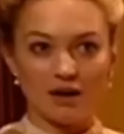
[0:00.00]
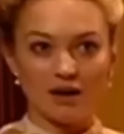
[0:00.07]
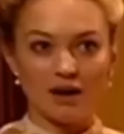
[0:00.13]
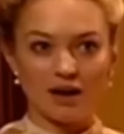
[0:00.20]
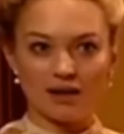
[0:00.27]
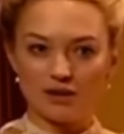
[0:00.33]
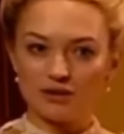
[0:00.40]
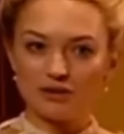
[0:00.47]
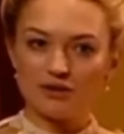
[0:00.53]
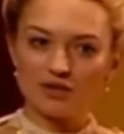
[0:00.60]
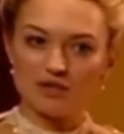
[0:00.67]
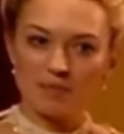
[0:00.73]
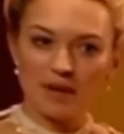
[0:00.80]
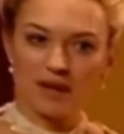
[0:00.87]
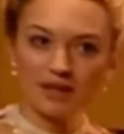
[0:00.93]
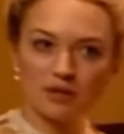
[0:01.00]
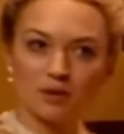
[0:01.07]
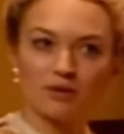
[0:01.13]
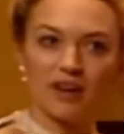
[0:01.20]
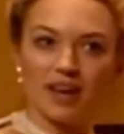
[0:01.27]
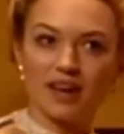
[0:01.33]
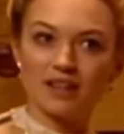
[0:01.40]
And you do not appear to
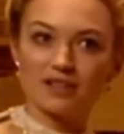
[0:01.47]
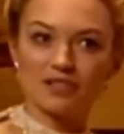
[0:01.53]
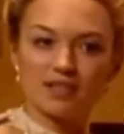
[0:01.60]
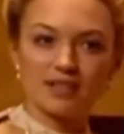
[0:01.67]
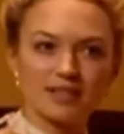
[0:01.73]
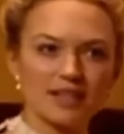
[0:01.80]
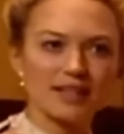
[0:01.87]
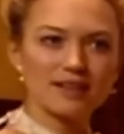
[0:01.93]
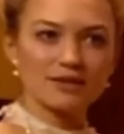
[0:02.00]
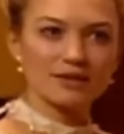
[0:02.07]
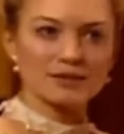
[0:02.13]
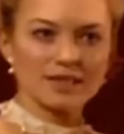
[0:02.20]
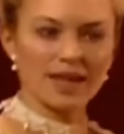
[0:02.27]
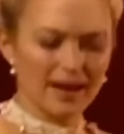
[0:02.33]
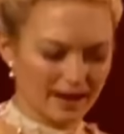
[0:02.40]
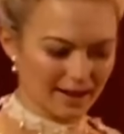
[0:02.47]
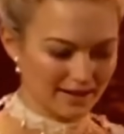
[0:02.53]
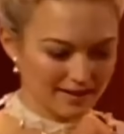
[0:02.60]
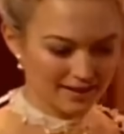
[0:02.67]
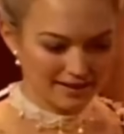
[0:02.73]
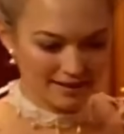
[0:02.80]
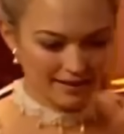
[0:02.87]
have aged a single day.
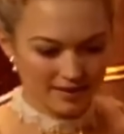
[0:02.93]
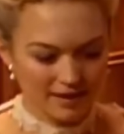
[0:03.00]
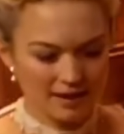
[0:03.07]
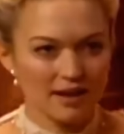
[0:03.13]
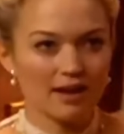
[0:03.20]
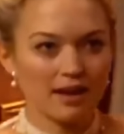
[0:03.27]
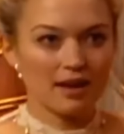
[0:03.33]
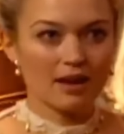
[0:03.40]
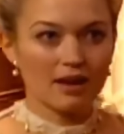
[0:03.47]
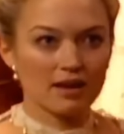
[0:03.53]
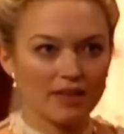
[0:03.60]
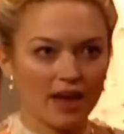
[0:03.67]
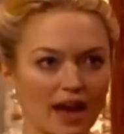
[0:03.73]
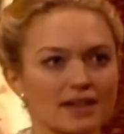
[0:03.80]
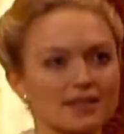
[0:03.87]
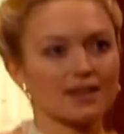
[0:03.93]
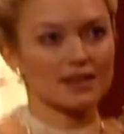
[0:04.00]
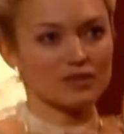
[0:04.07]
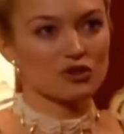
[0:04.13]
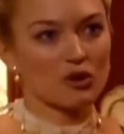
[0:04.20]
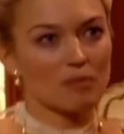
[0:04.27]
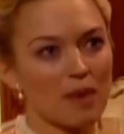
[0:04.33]
That
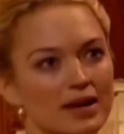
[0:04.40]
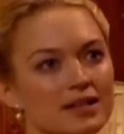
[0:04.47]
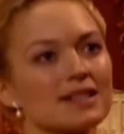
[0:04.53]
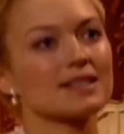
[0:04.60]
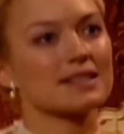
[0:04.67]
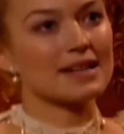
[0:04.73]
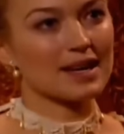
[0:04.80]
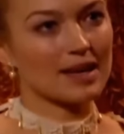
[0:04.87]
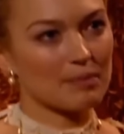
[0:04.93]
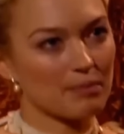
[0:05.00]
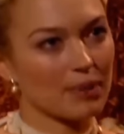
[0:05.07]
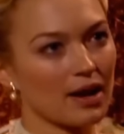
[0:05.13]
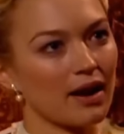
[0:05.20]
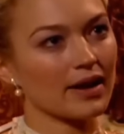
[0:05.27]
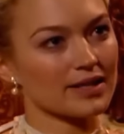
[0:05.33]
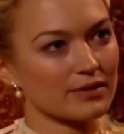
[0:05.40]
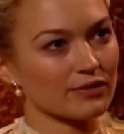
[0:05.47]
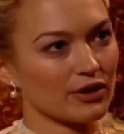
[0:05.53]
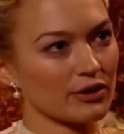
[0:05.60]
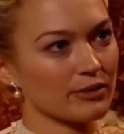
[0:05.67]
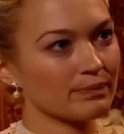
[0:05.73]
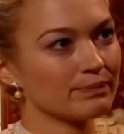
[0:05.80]
is tremendously impolite of you.